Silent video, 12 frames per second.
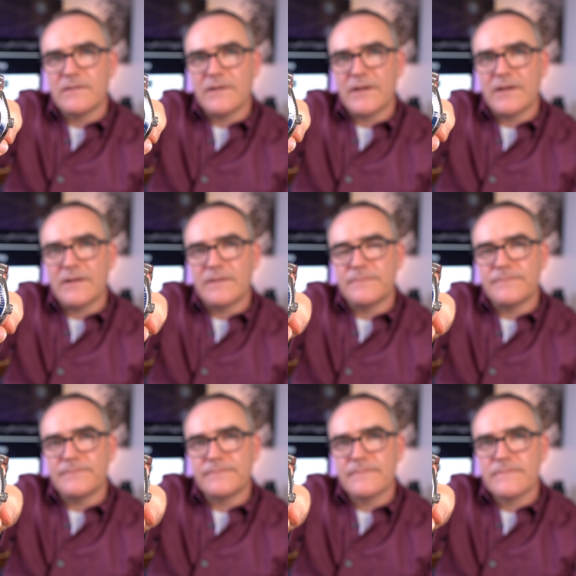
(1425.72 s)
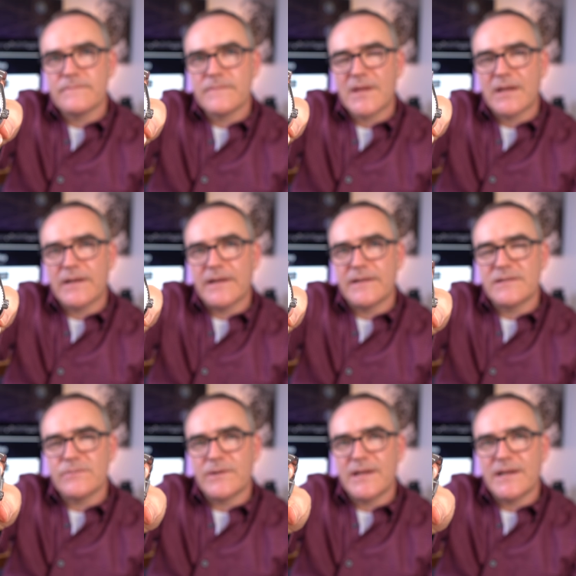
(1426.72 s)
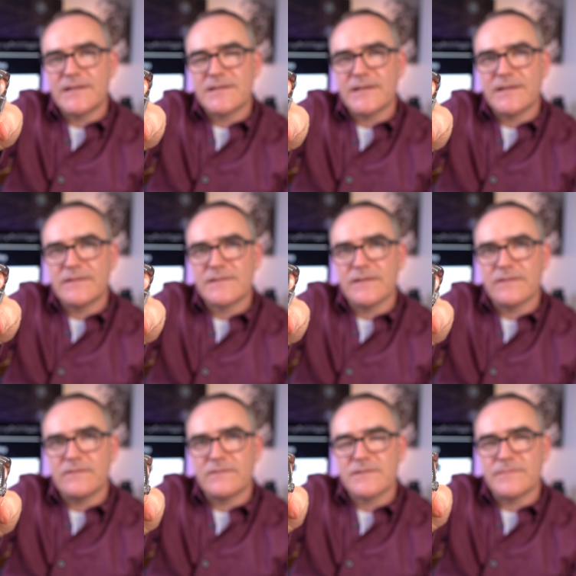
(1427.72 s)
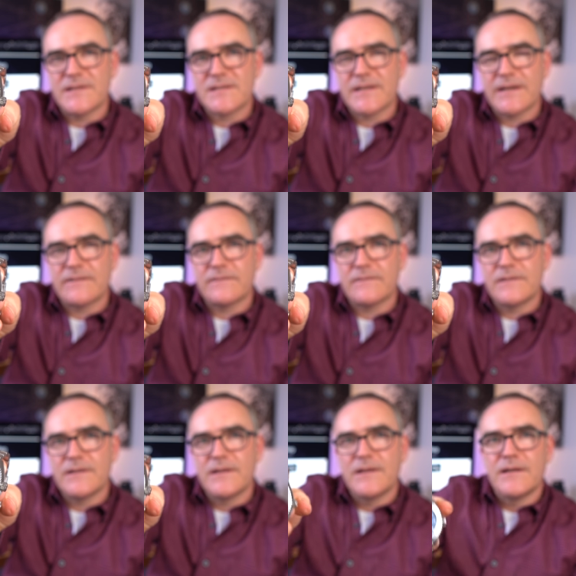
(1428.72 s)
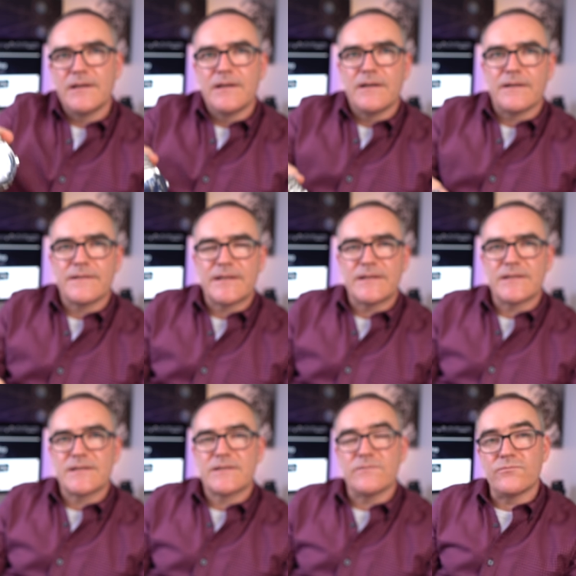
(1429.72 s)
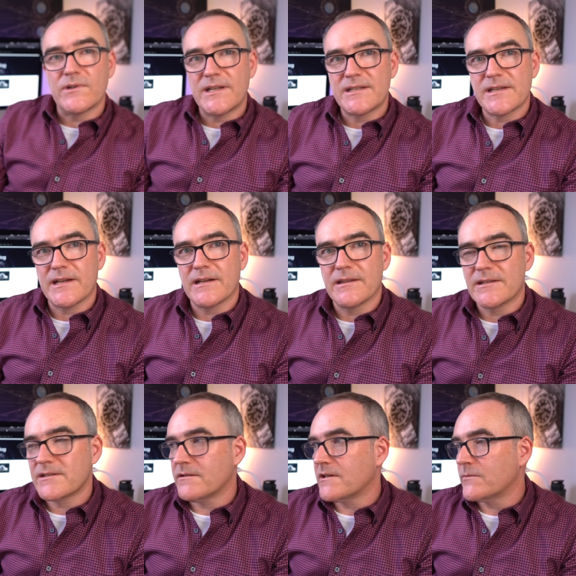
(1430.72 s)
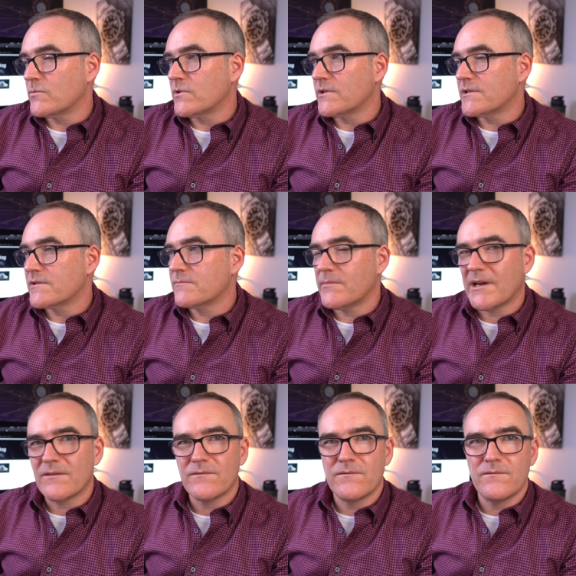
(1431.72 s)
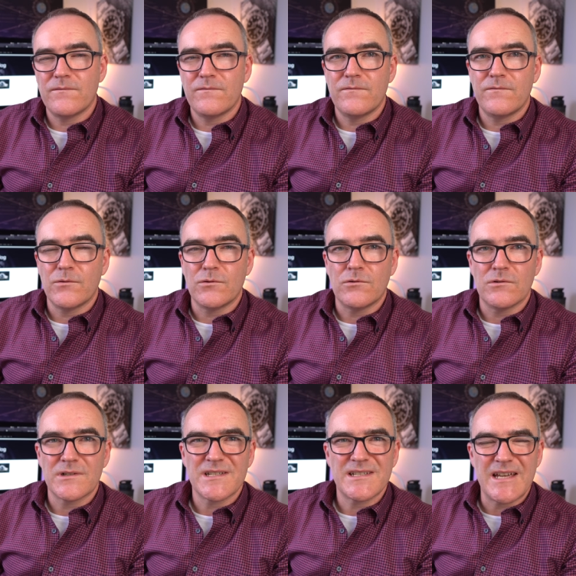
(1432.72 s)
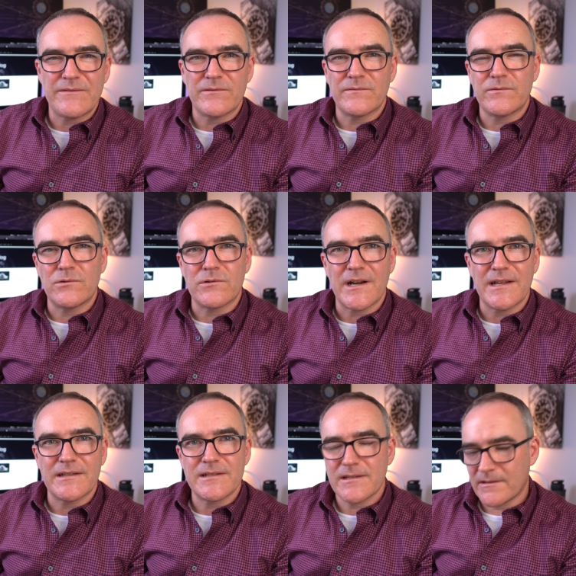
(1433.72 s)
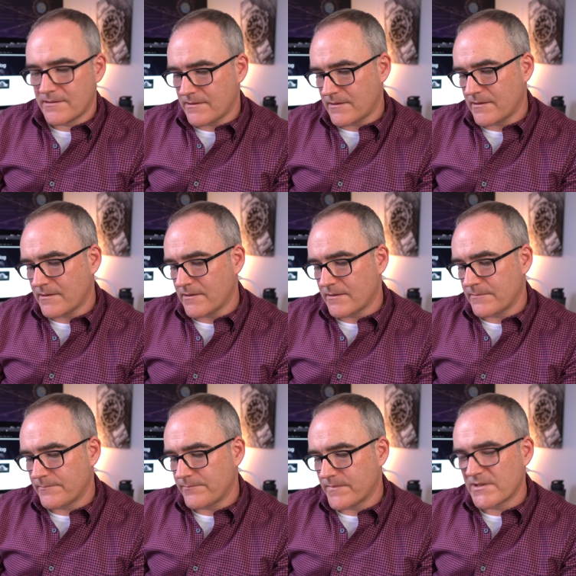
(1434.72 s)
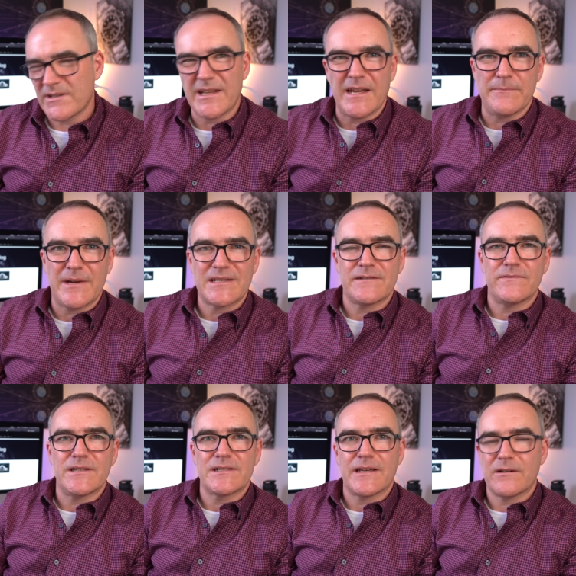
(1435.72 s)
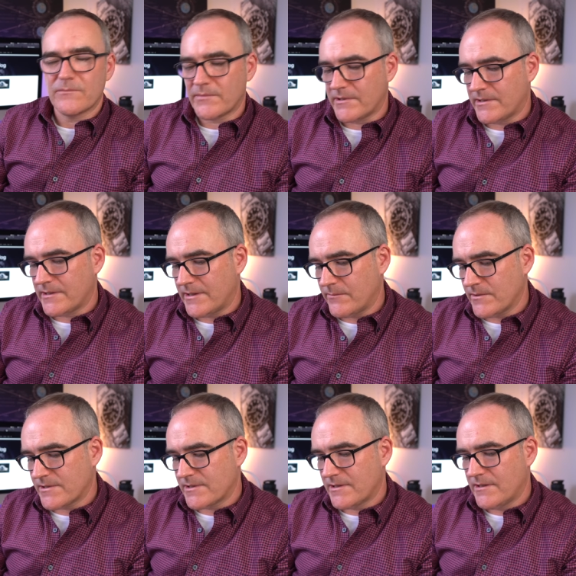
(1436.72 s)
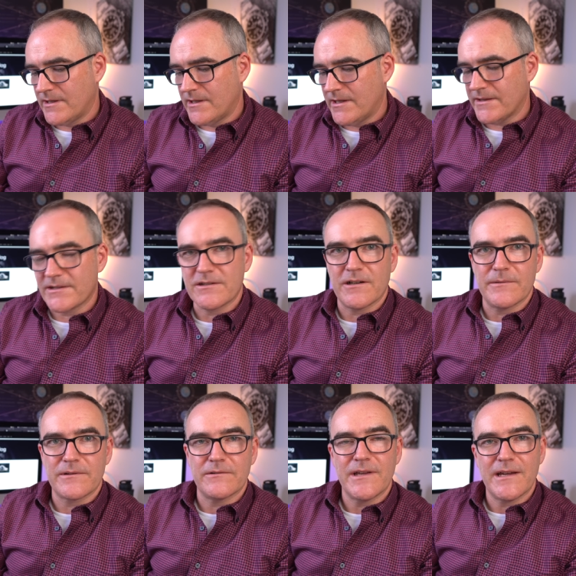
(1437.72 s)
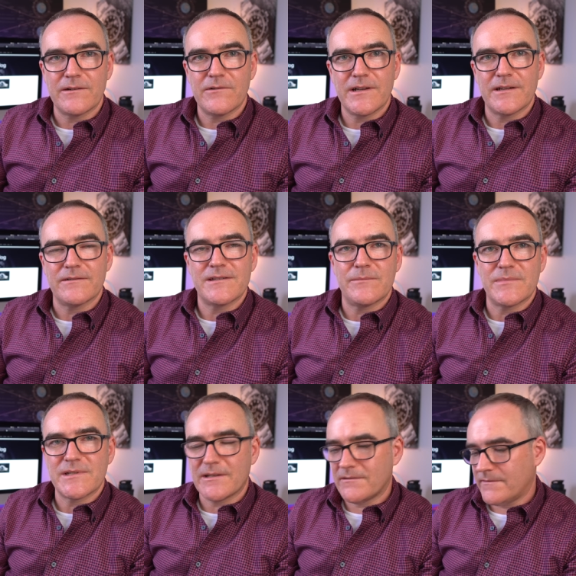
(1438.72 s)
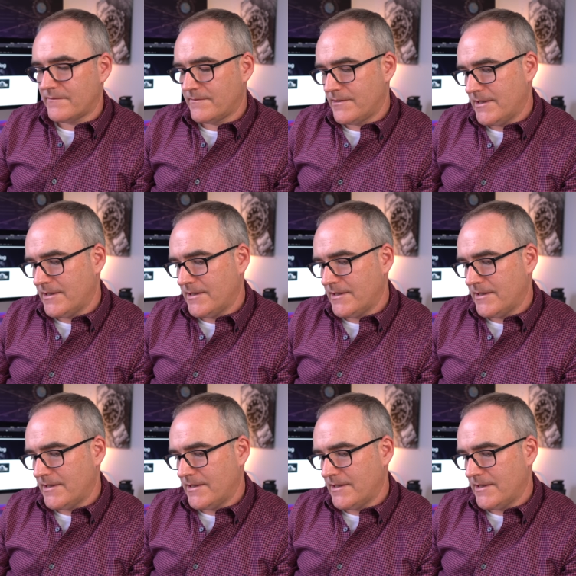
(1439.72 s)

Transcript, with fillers: Um, again in 2018, so got some discount. I think the, the retail at the time was about four seven, four eight. Um, so didn't get a massive discount, but it was at the time I thought, yeah, great, got 10% off.